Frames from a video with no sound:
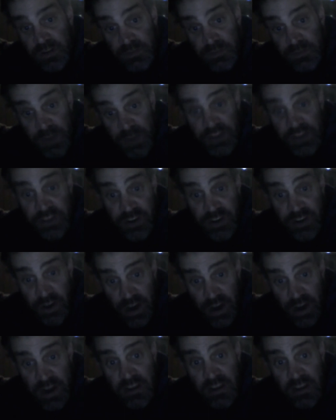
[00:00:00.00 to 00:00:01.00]
do is make sure
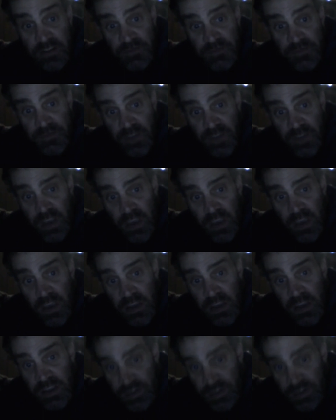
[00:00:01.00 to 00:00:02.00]
you're in it
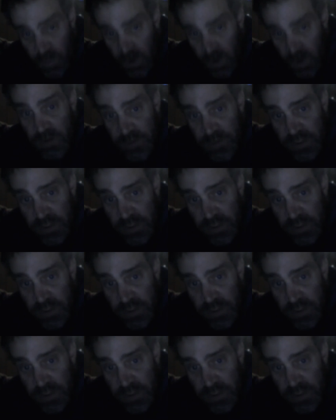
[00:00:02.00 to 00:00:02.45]
because you want to